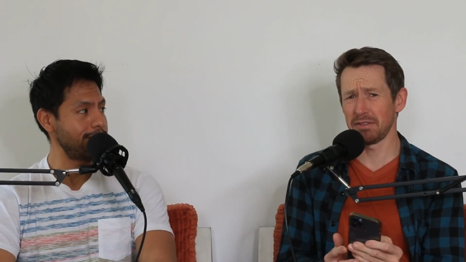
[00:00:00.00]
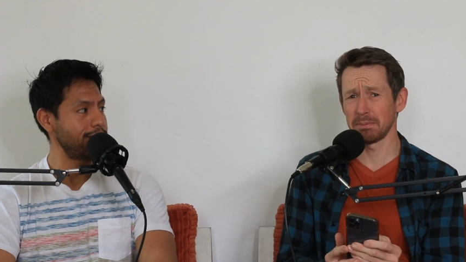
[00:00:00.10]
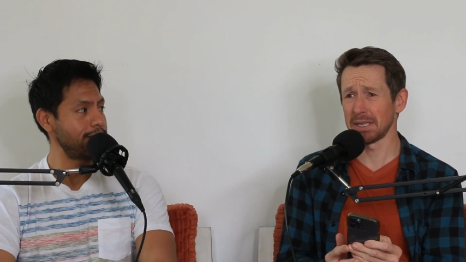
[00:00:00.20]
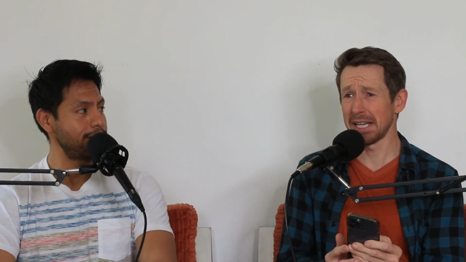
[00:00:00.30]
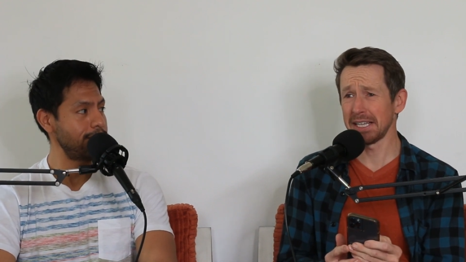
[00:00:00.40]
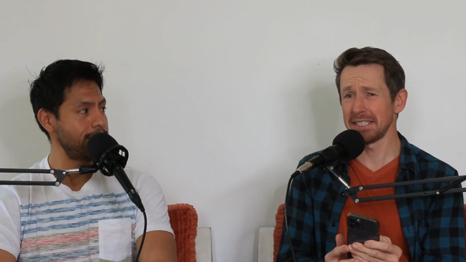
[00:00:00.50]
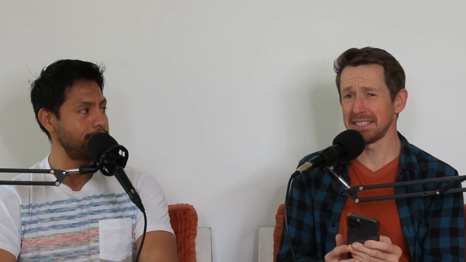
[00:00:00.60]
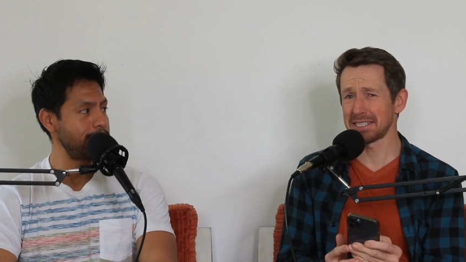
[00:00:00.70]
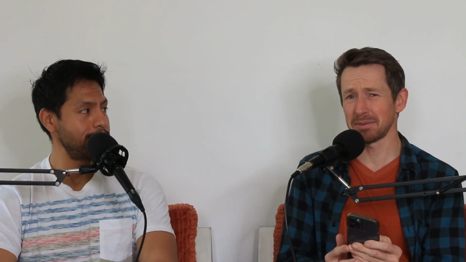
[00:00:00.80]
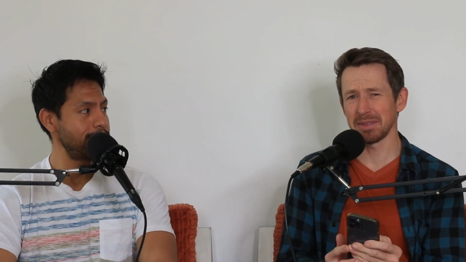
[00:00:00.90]
Speaker 1: even play an
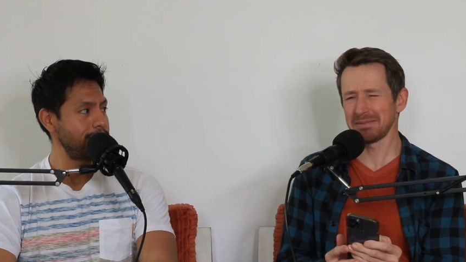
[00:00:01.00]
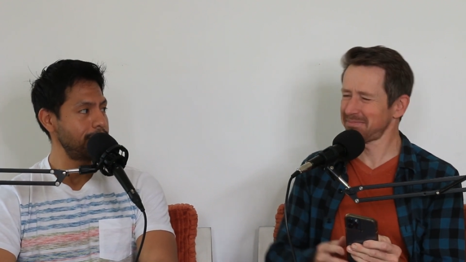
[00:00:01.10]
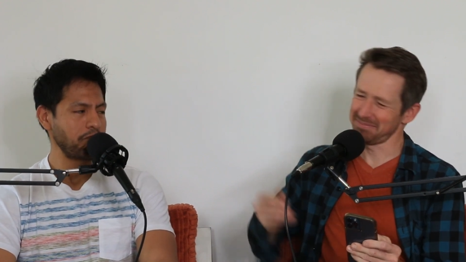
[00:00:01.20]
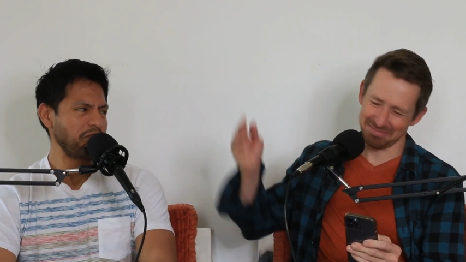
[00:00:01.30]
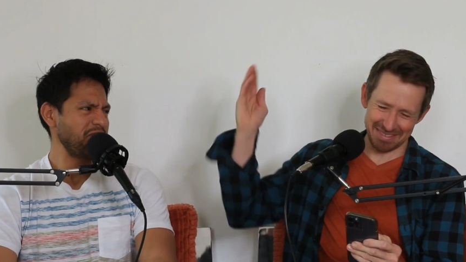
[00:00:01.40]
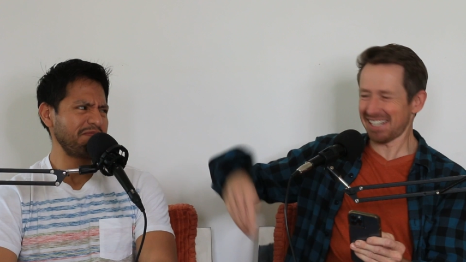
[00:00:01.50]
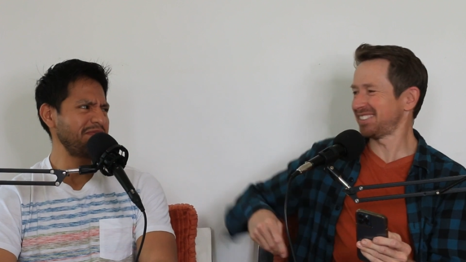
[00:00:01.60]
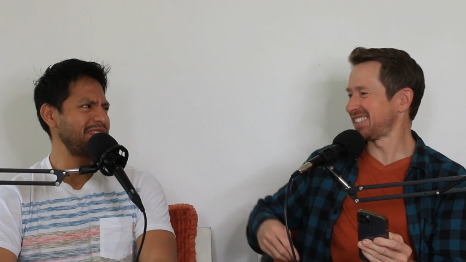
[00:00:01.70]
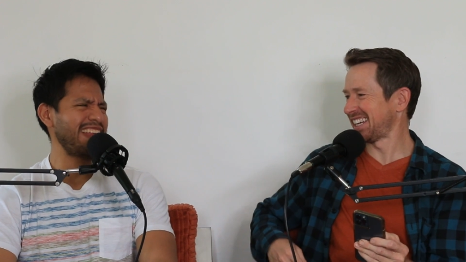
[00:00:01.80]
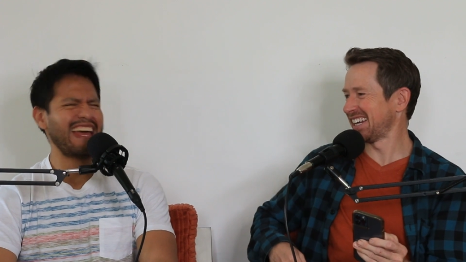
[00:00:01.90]
instrument? I
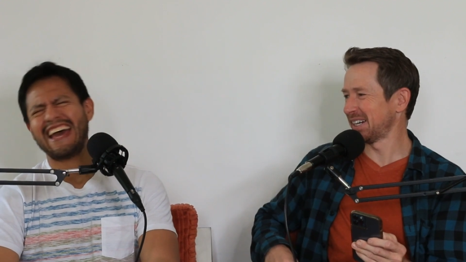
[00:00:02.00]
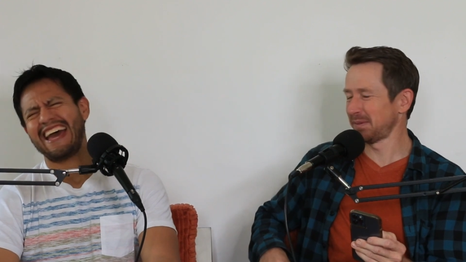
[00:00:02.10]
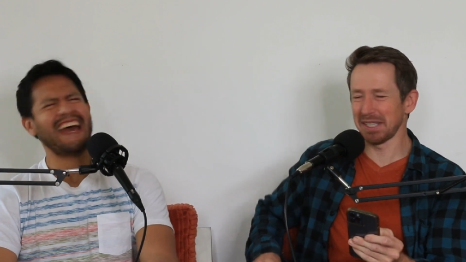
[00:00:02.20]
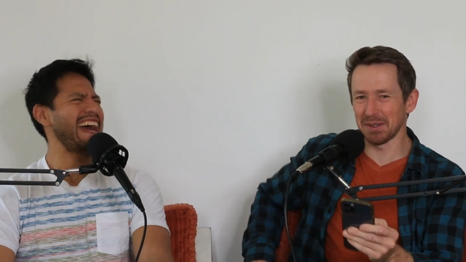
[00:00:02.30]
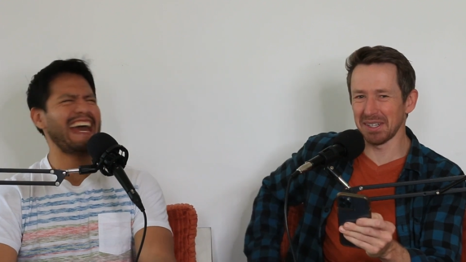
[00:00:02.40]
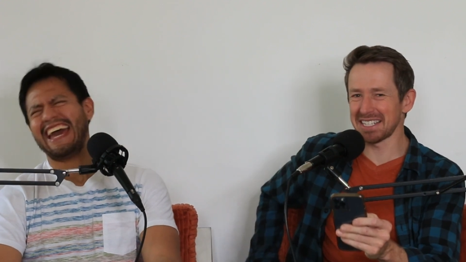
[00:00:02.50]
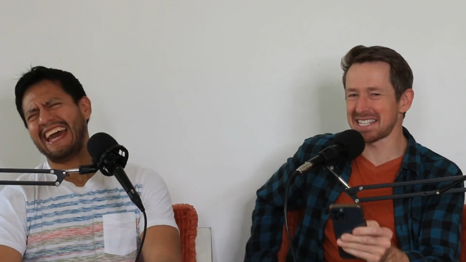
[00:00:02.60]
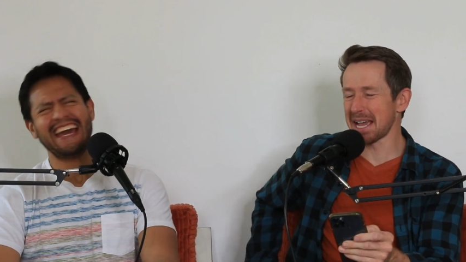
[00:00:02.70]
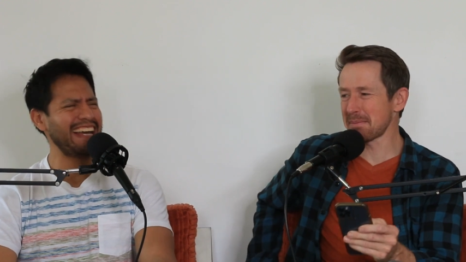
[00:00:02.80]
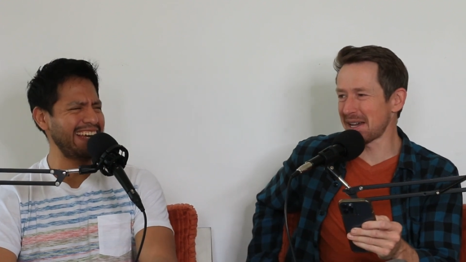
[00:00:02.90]
don't nah. care. Record a
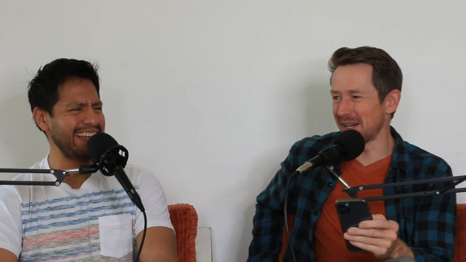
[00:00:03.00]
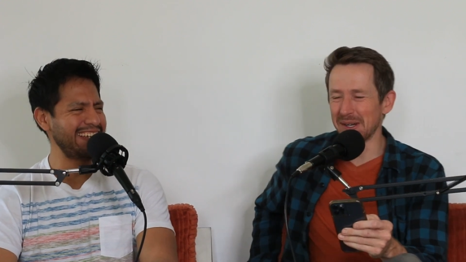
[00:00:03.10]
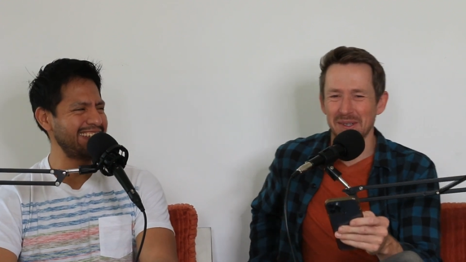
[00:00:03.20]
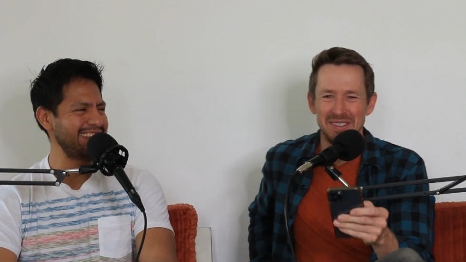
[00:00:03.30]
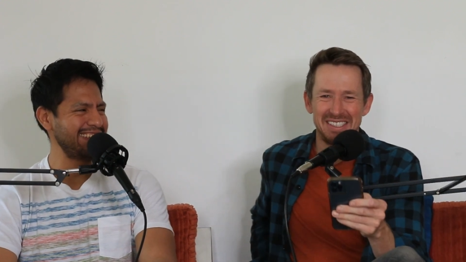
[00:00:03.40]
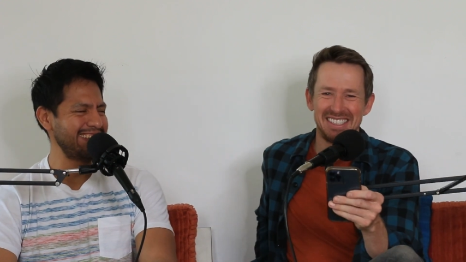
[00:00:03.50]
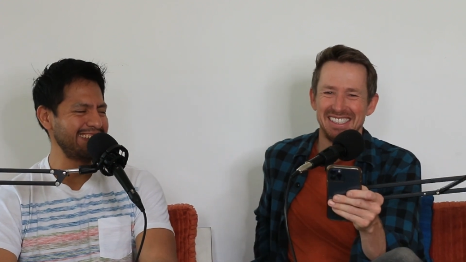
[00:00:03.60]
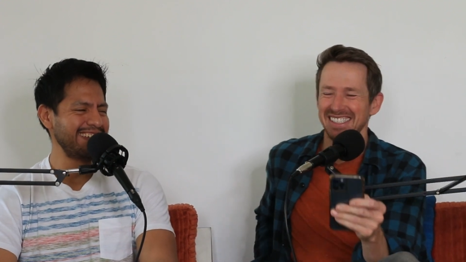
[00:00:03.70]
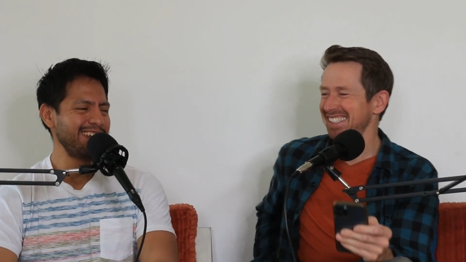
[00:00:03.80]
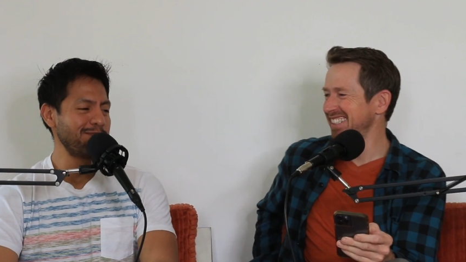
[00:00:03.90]
demo.
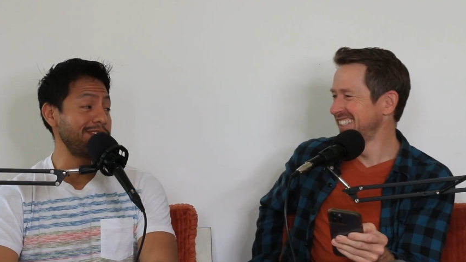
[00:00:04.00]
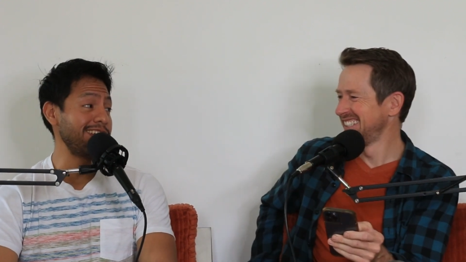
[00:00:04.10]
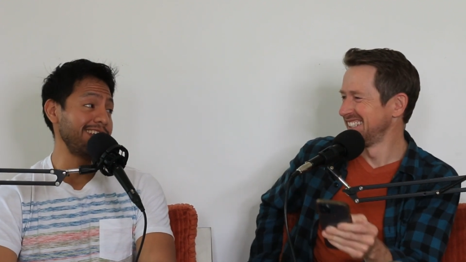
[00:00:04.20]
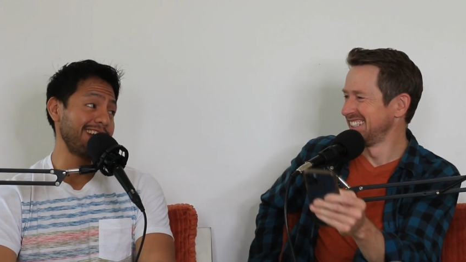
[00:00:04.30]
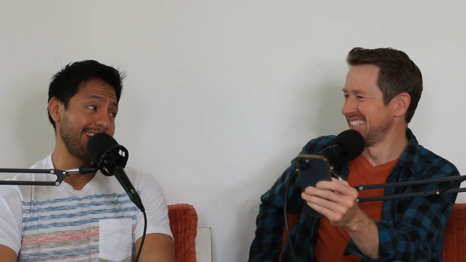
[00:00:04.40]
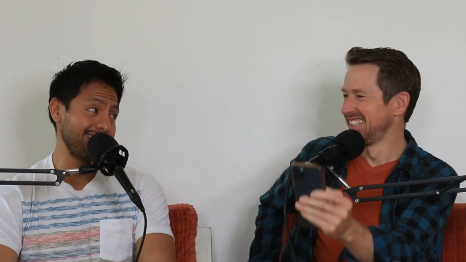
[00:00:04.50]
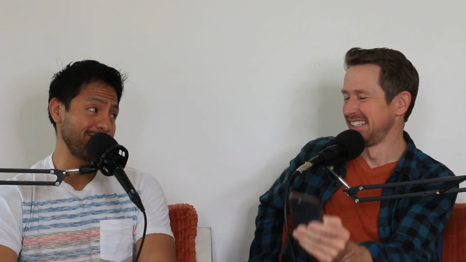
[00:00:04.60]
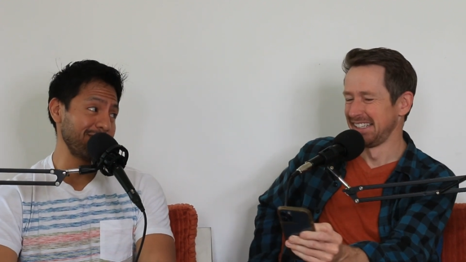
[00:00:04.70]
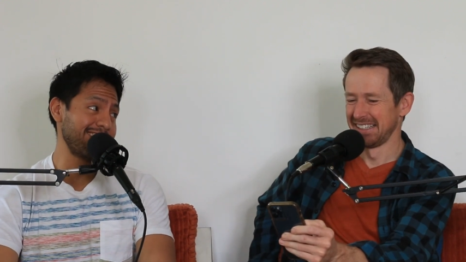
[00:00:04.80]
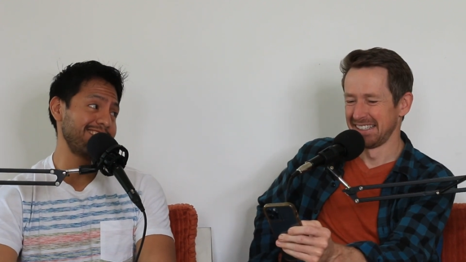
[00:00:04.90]
Speaker 2: But then he got
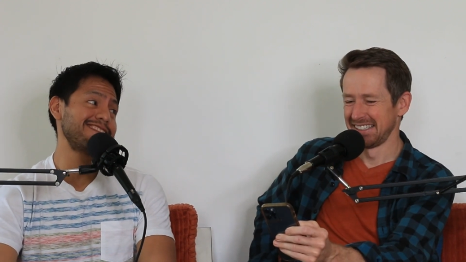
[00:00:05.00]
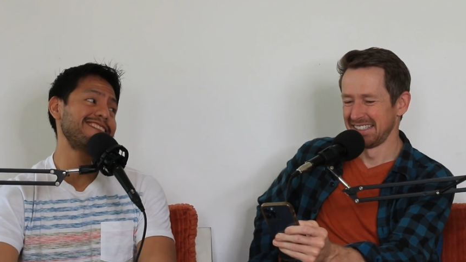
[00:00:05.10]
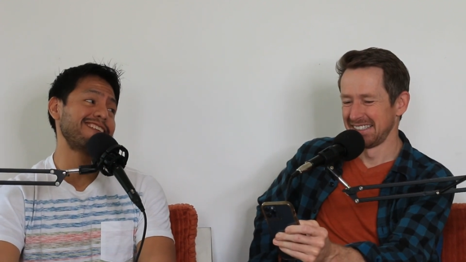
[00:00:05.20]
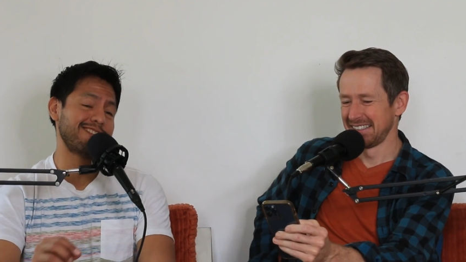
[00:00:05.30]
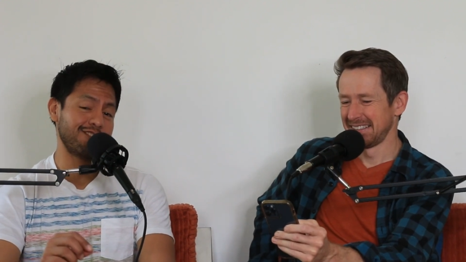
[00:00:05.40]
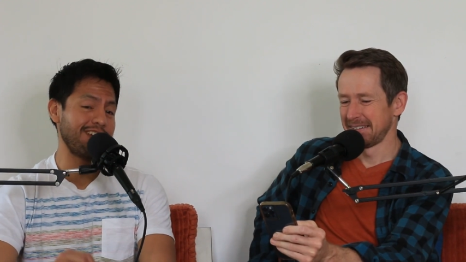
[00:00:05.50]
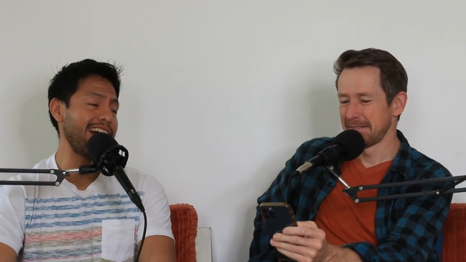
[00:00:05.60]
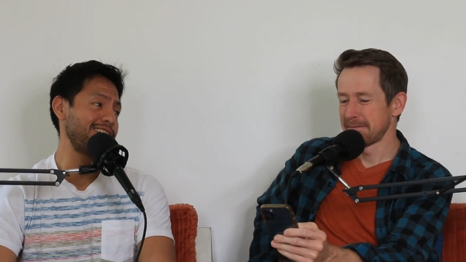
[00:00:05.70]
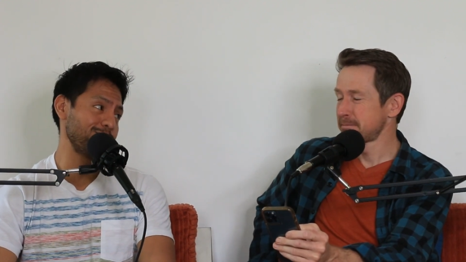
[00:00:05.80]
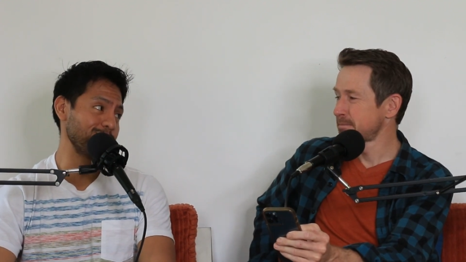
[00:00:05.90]
in because the
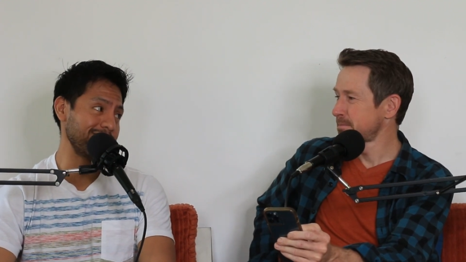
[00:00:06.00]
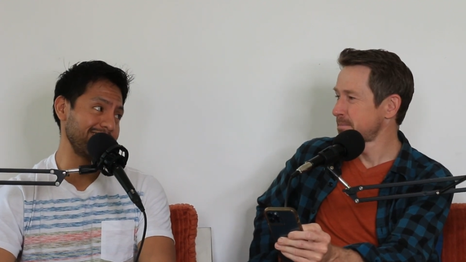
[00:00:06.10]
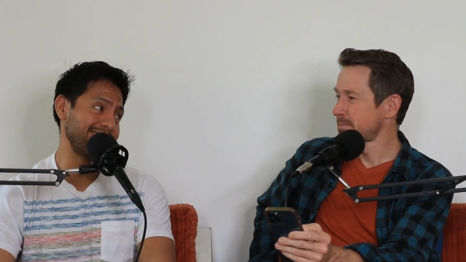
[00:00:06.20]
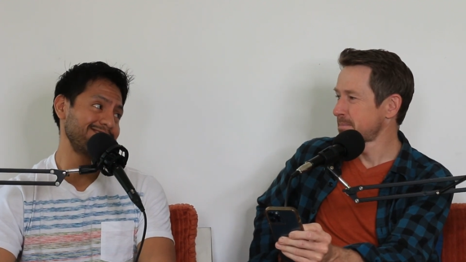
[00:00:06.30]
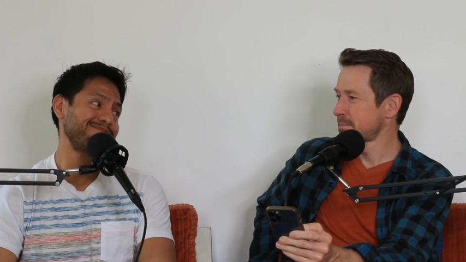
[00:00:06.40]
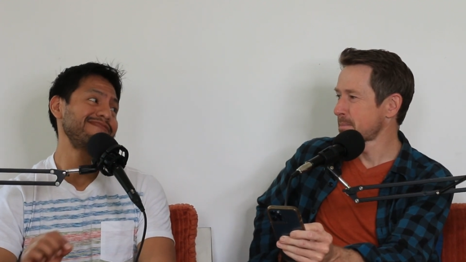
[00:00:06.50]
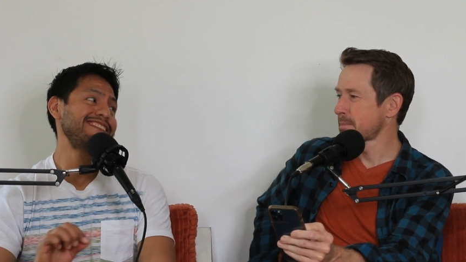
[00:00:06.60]
contractually